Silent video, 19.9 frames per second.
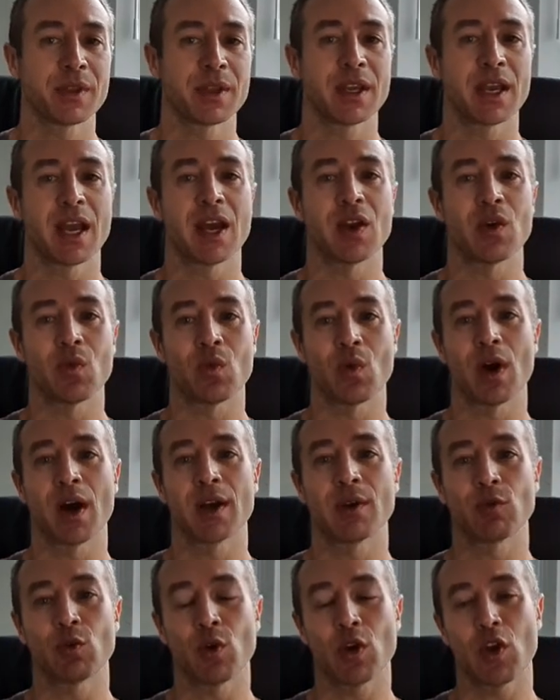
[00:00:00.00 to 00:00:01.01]
And
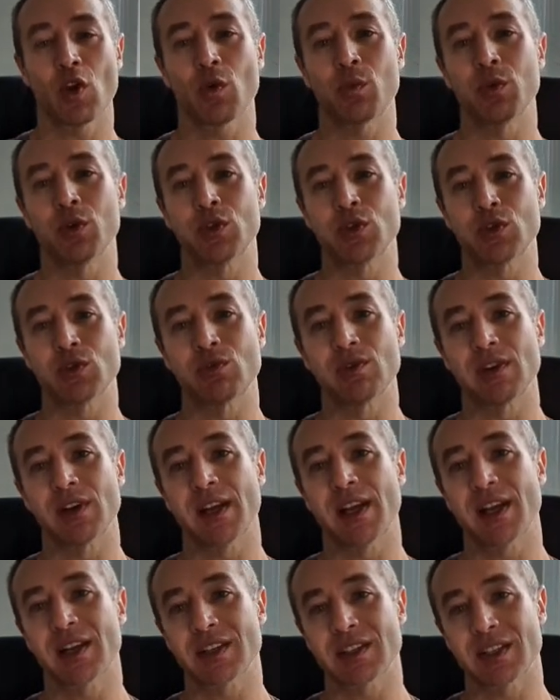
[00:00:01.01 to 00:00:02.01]
one will help you to
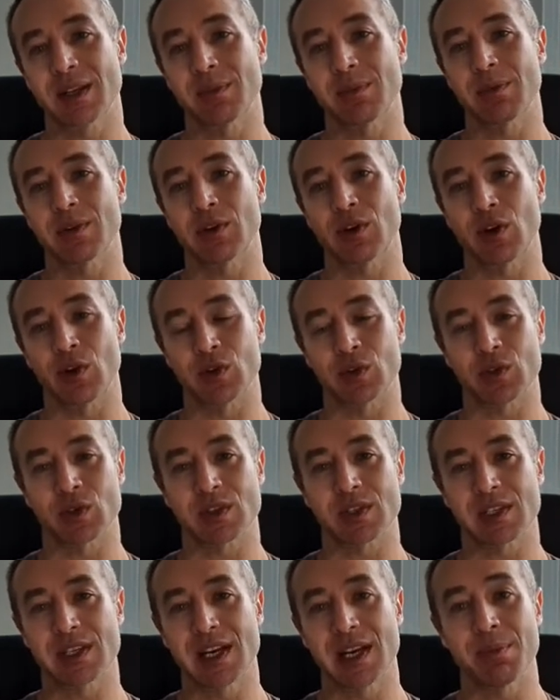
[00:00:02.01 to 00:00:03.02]
relax them and go to
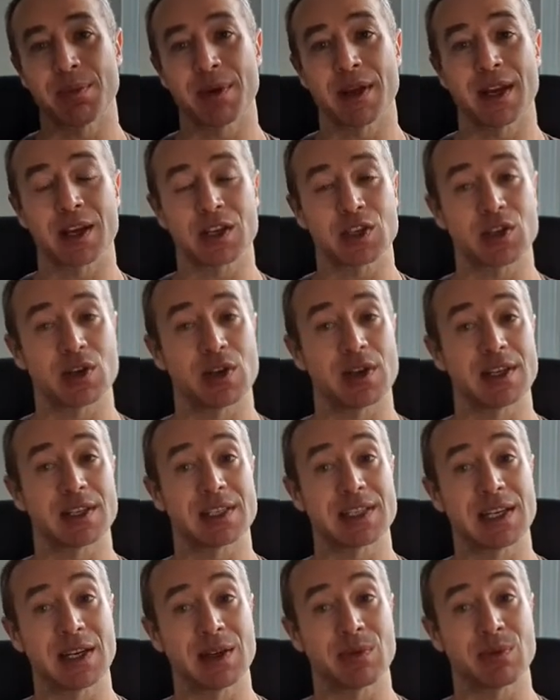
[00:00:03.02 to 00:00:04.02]
sleep and actually
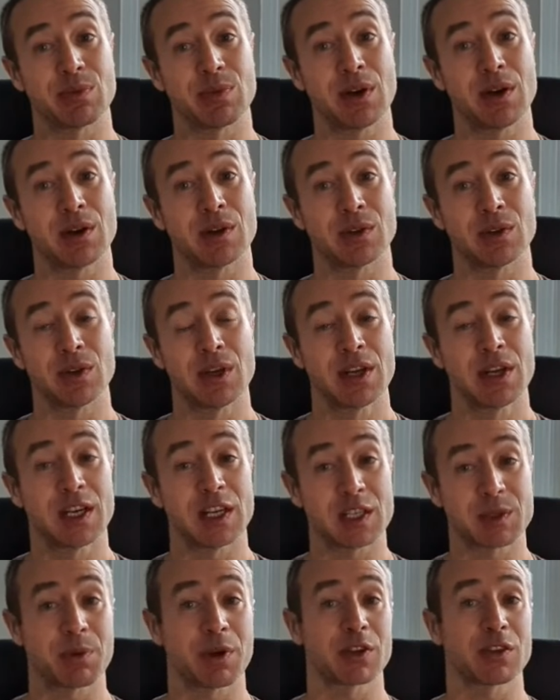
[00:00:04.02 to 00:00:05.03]
sleep well.
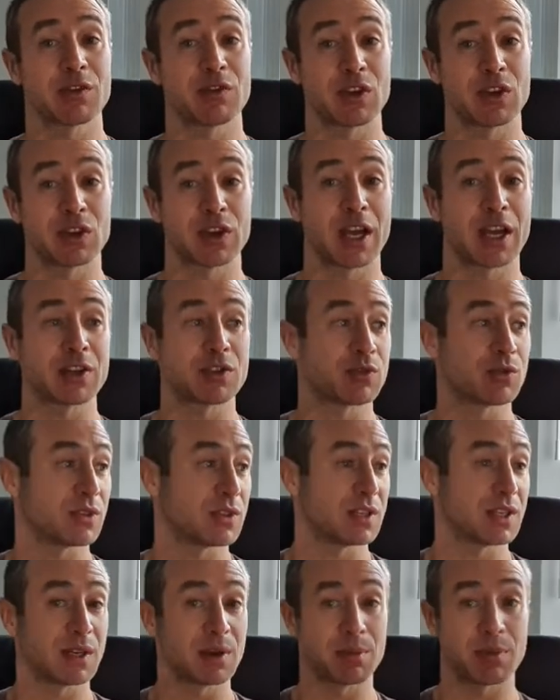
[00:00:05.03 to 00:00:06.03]
It's part of your night
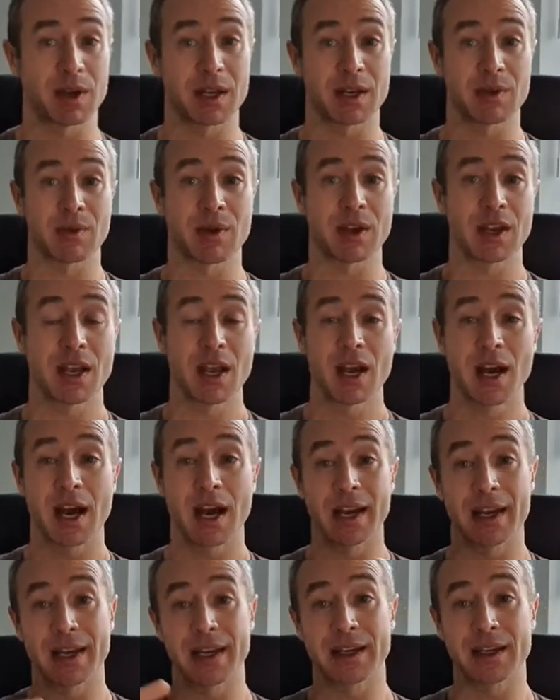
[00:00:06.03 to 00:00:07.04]
routine, by the way. I
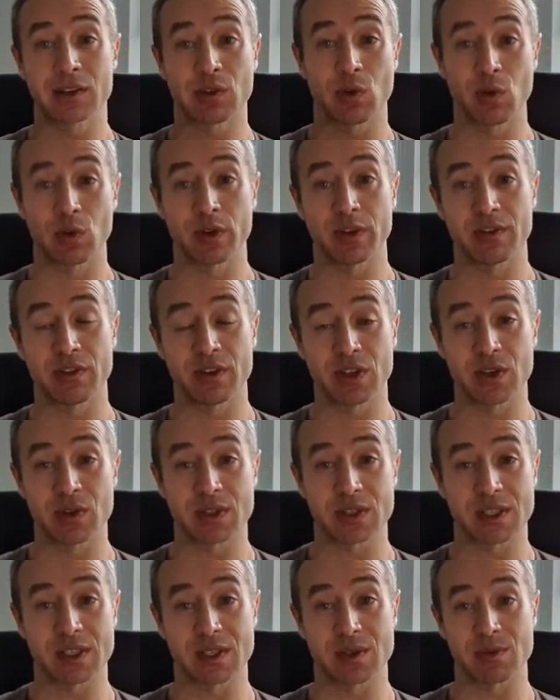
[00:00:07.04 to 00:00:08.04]
link all the
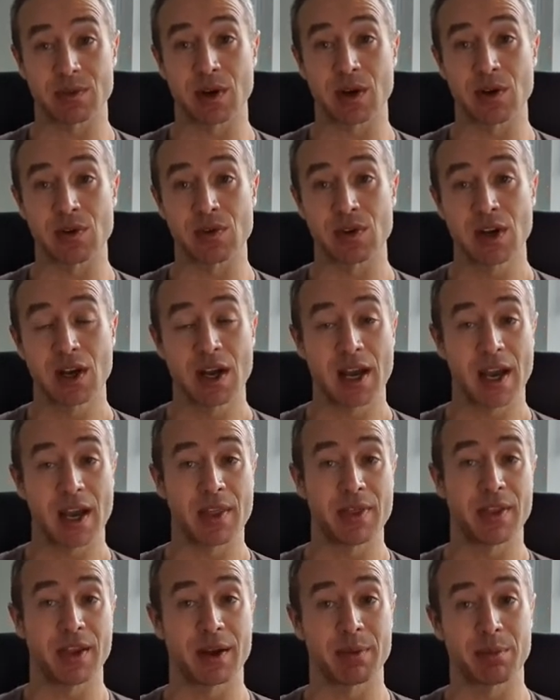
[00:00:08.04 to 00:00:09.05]
videos as well at
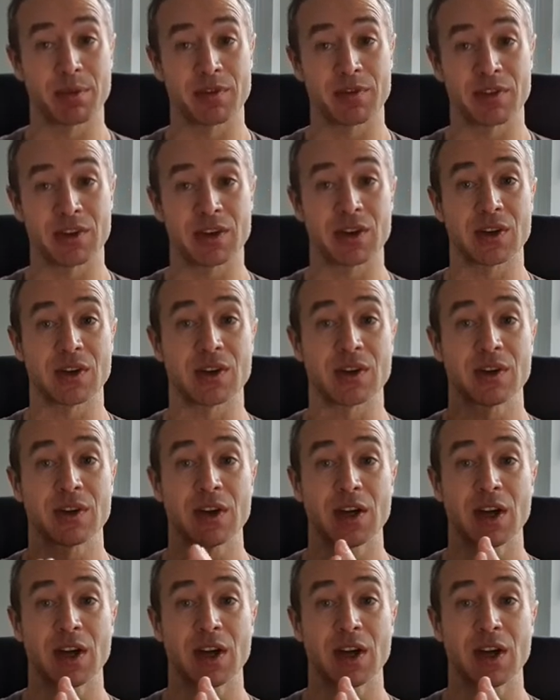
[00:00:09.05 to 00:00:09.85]
the end of the video.